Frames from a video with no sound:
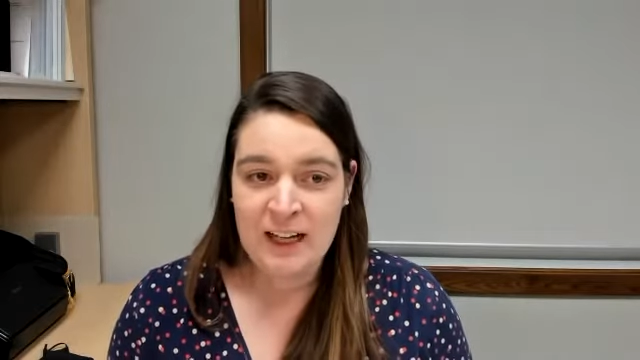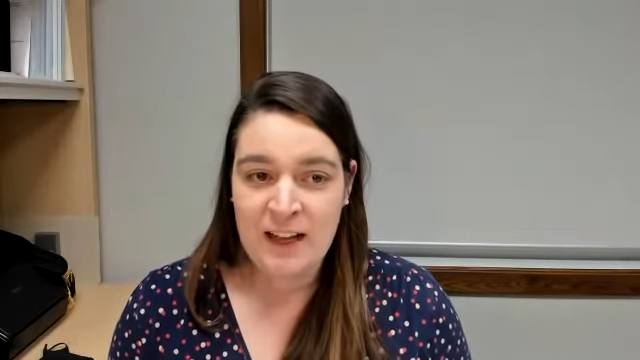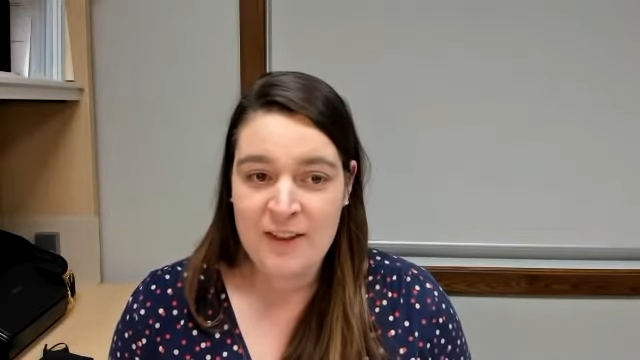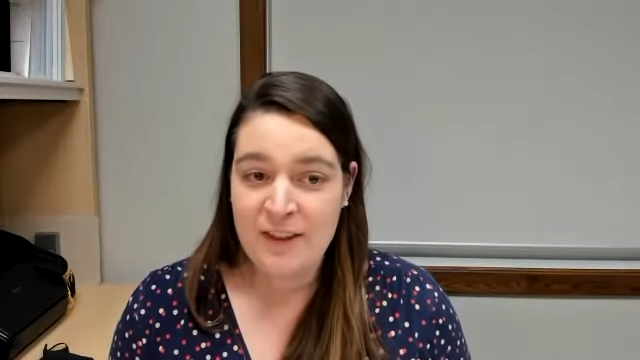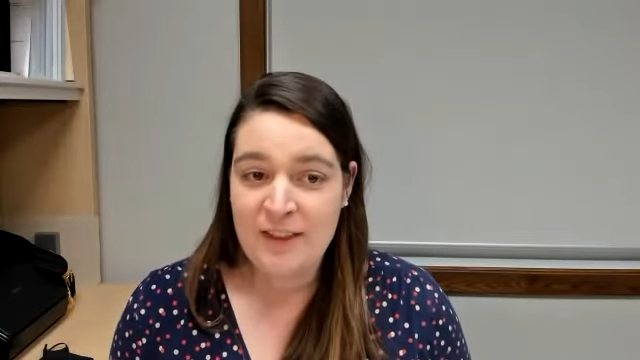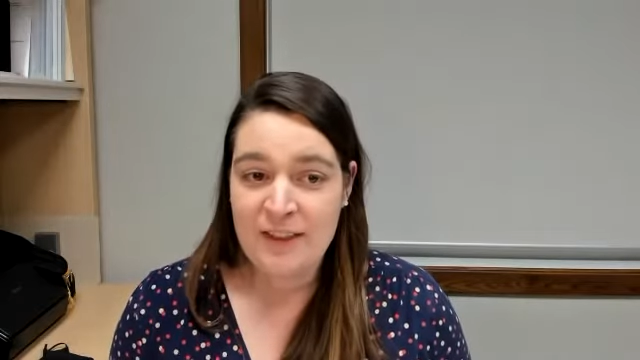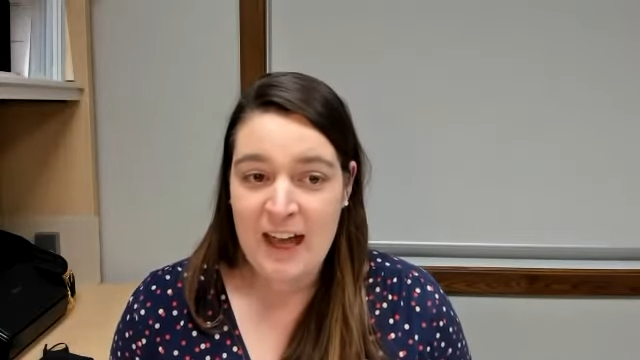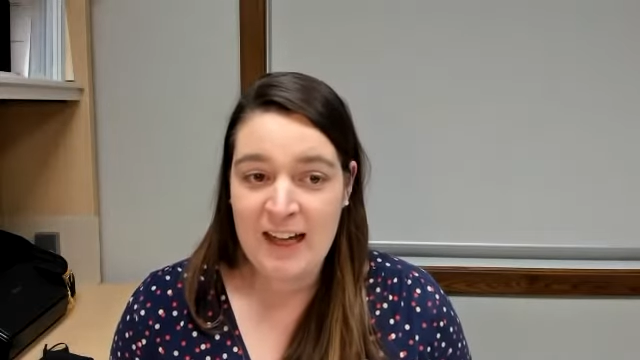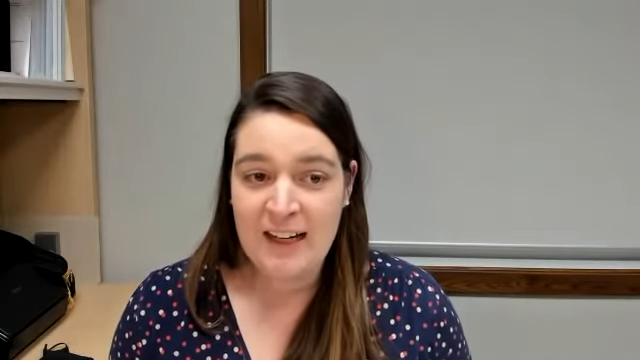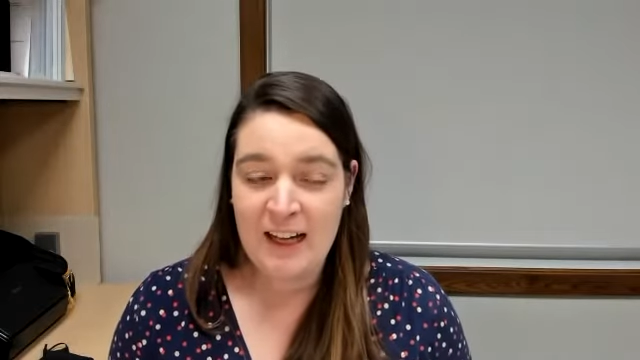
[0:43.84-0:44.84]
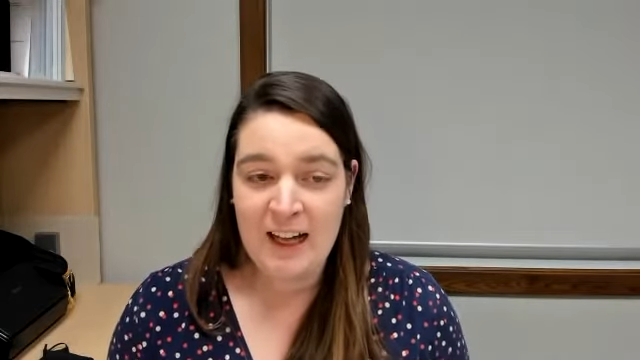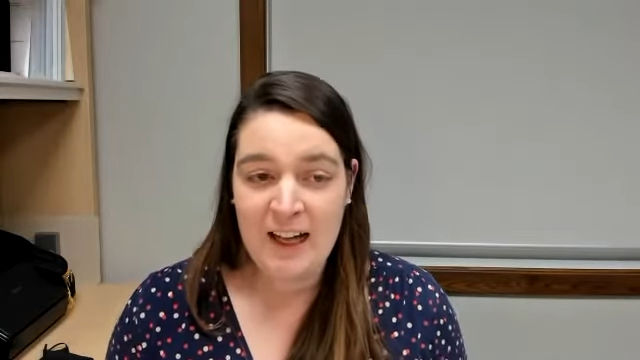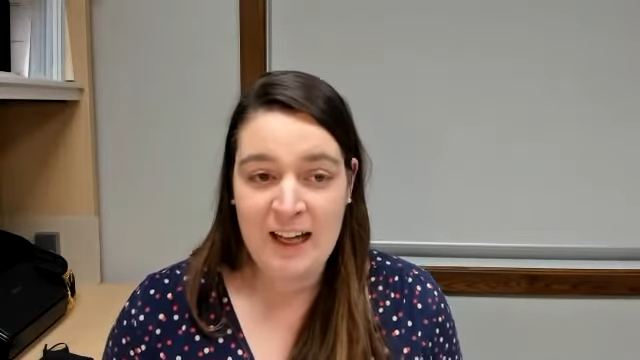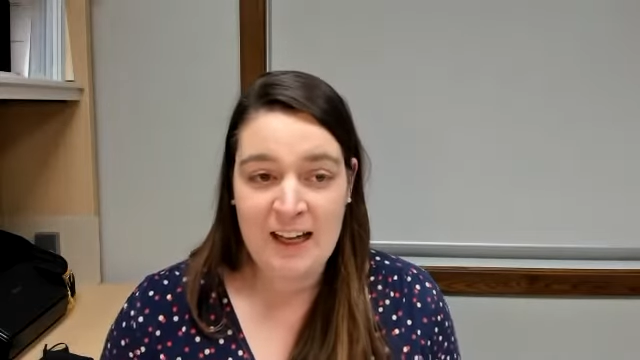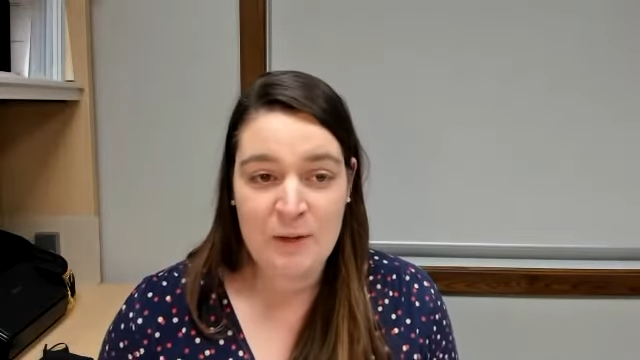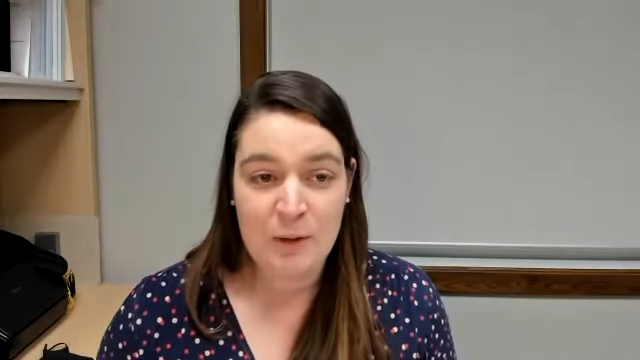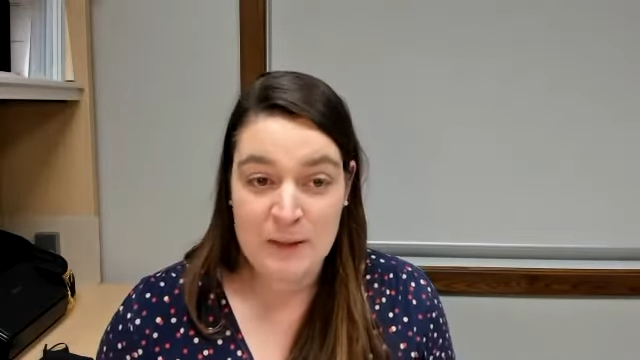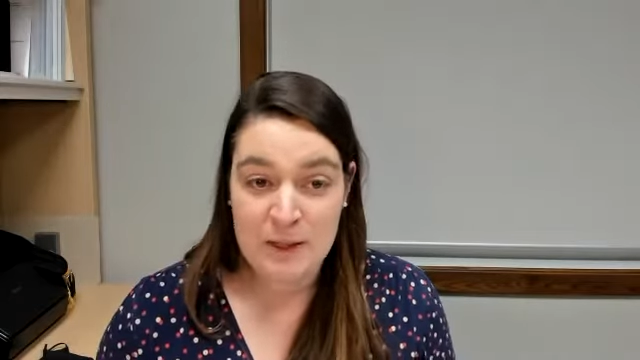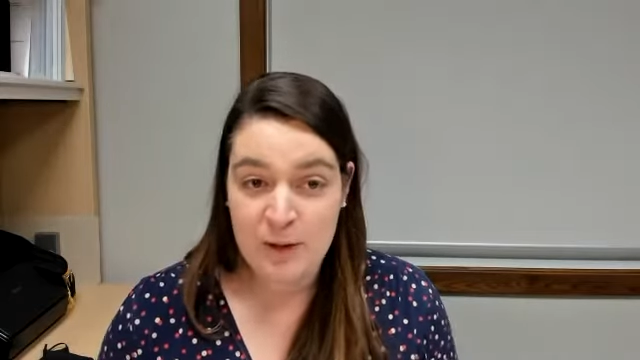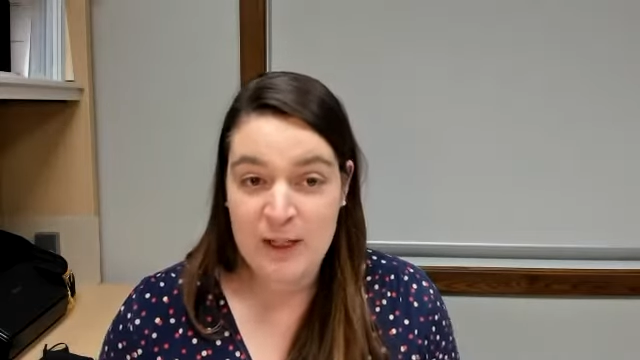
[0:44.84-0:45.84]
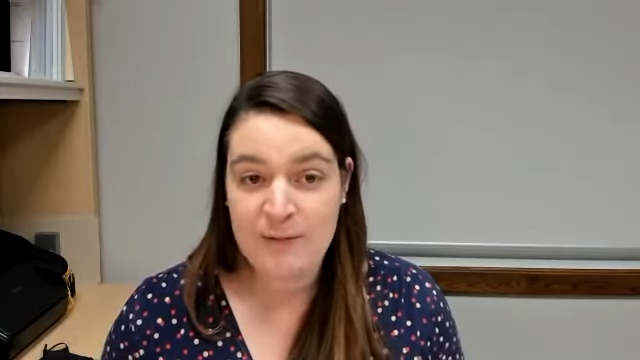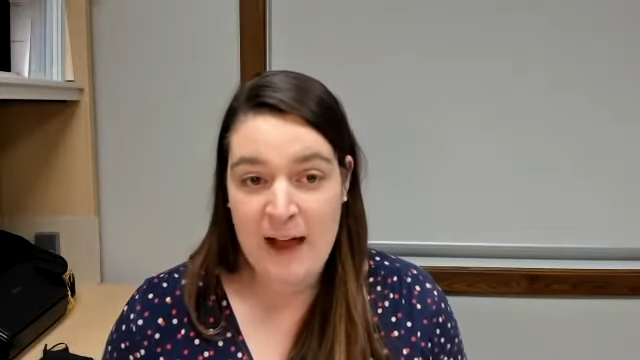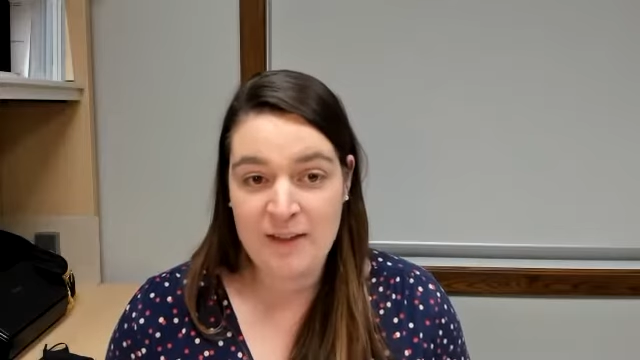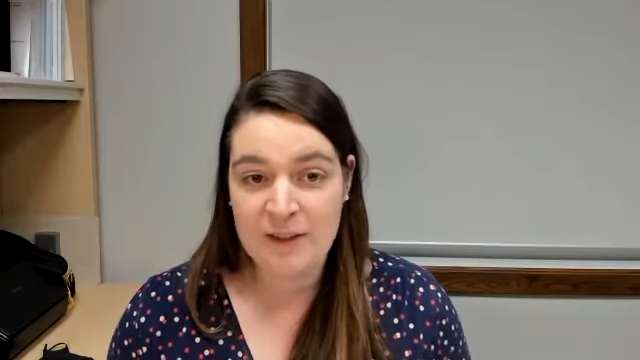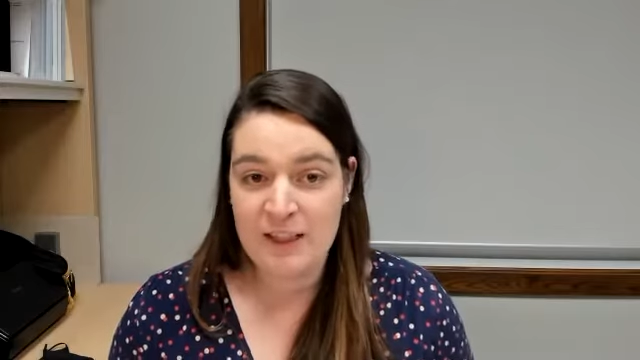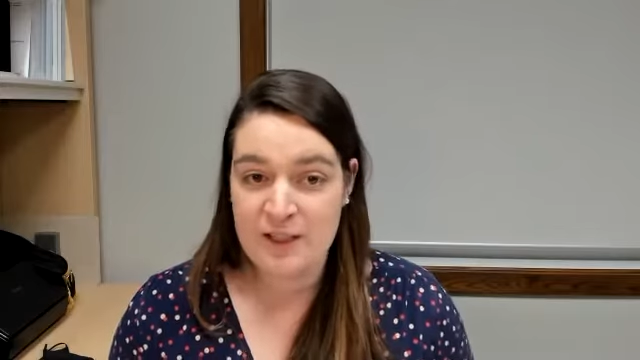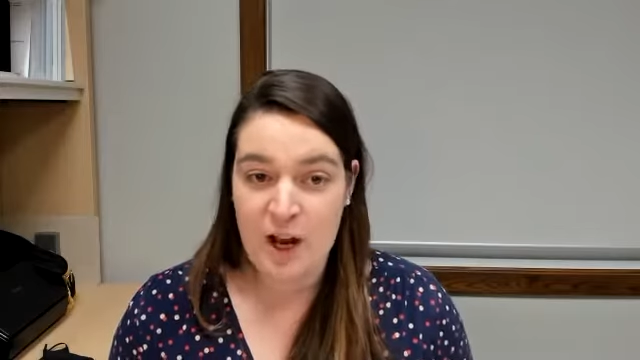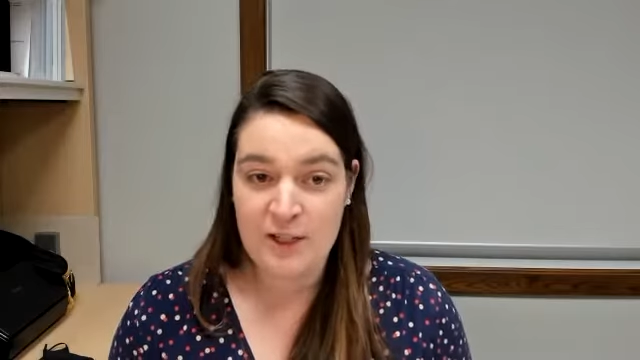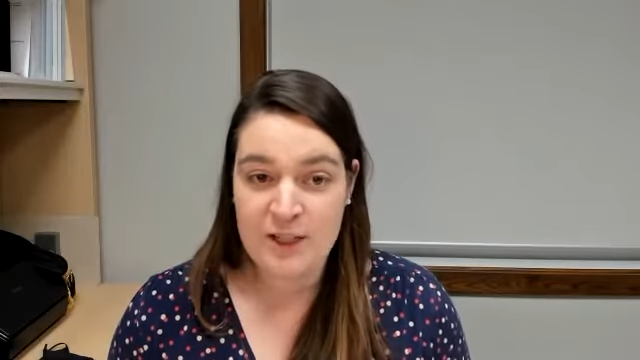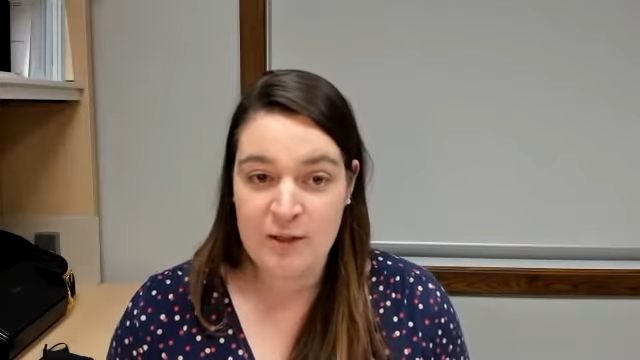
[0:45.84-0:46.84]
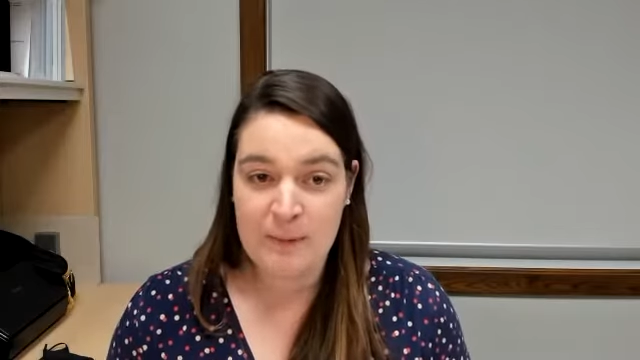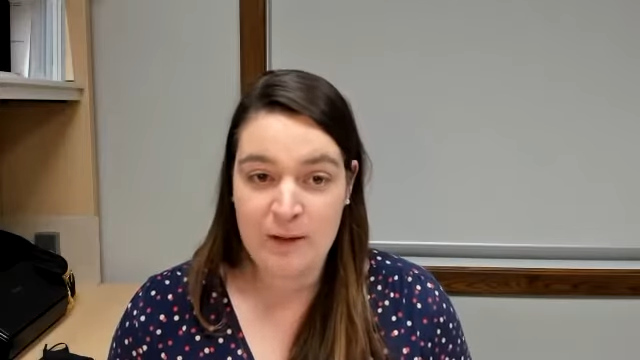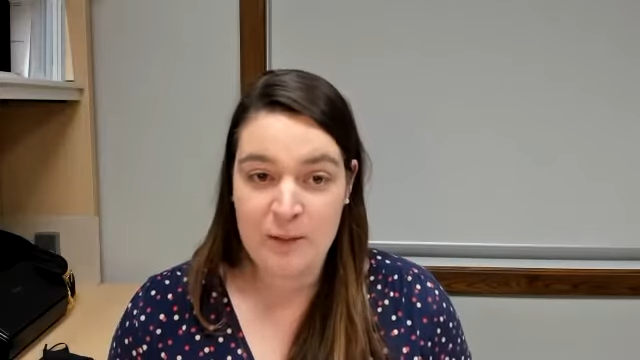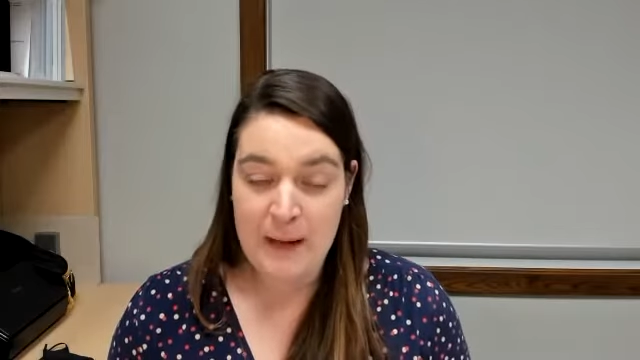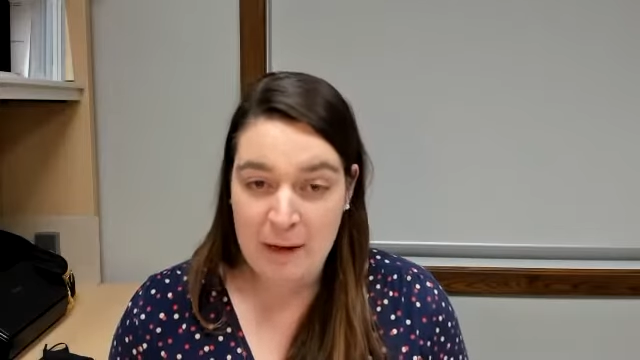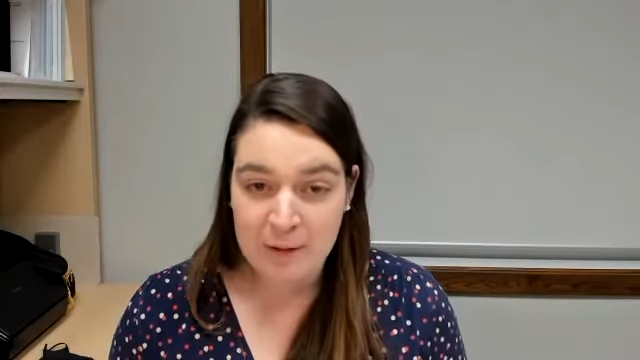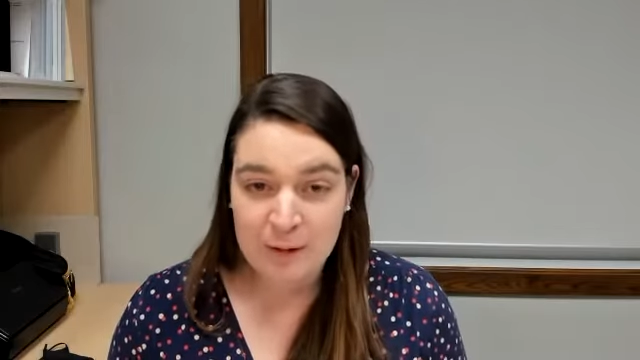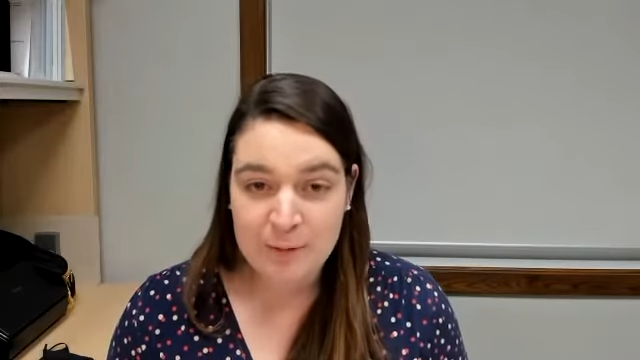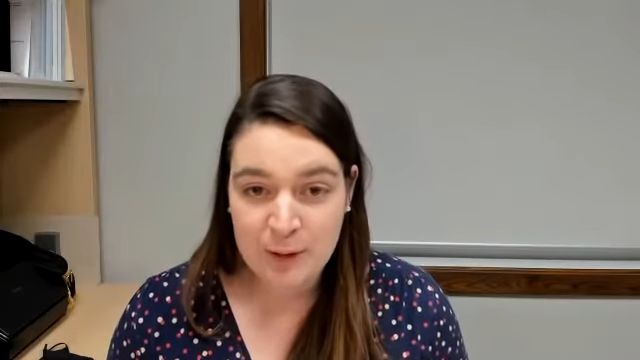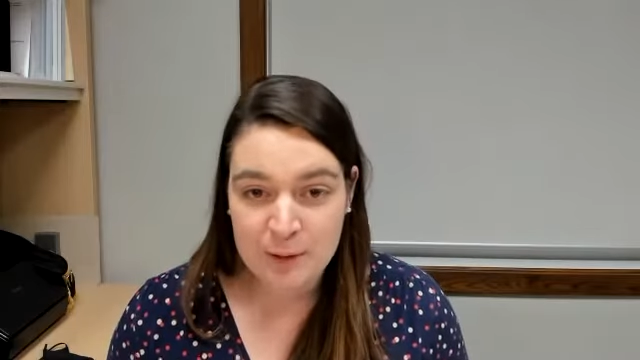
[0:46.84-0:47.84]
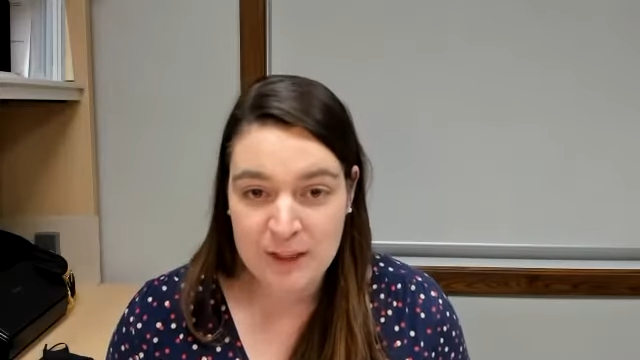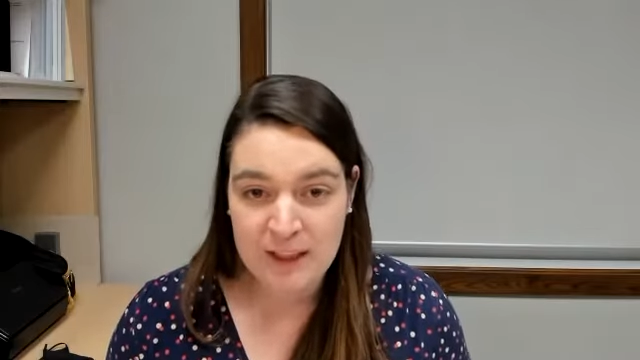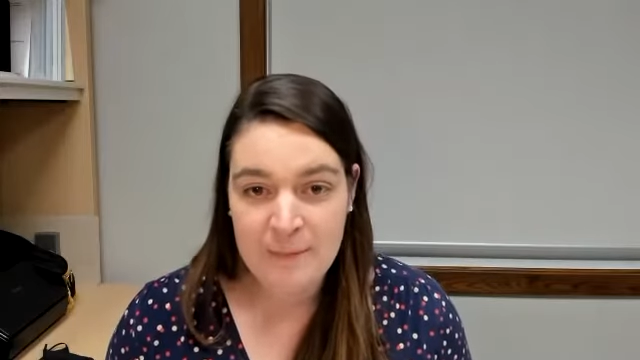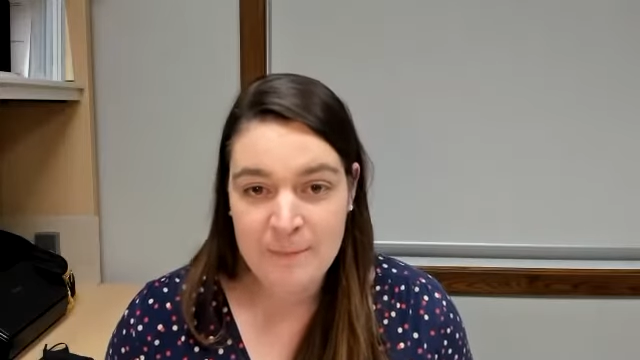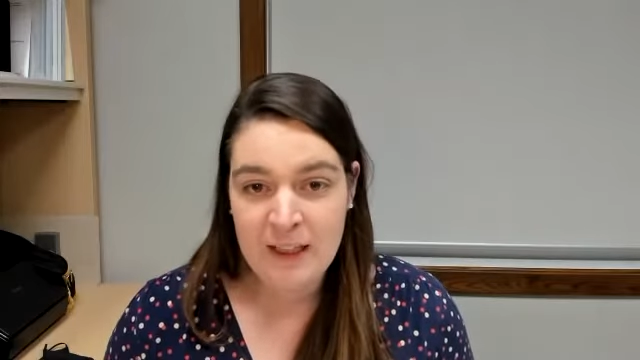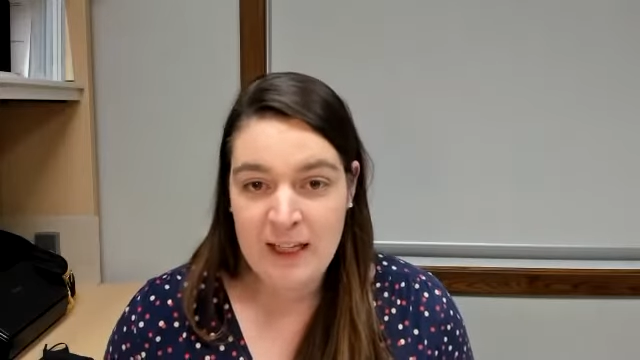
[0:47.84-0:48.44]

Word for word: Other than that, I will be joining Valarie to talk to you about the power of Rotary